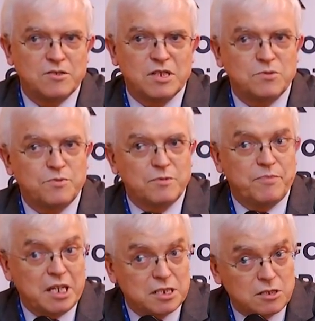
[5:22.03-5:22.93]
that
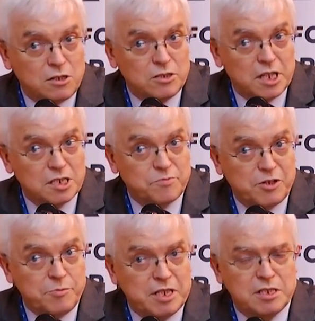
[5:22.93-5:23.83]
based on
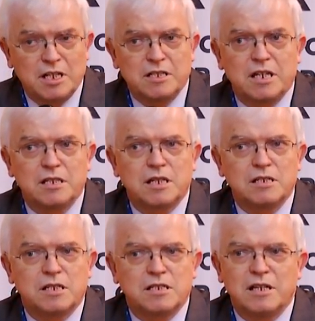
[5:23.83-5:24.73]
experimental
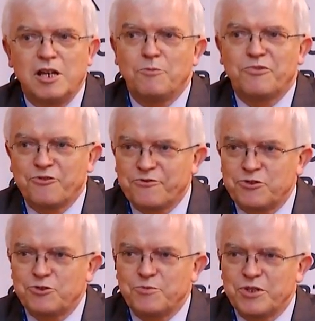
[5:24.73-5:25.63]
data that
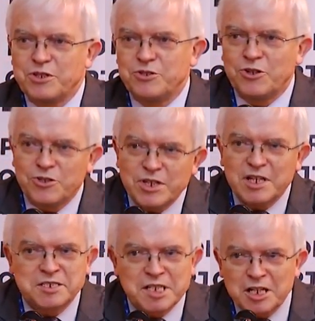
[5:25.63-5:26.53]
proved to be not
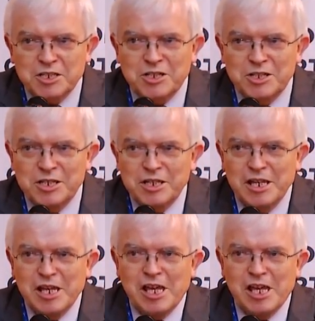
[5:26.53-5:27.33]
exactly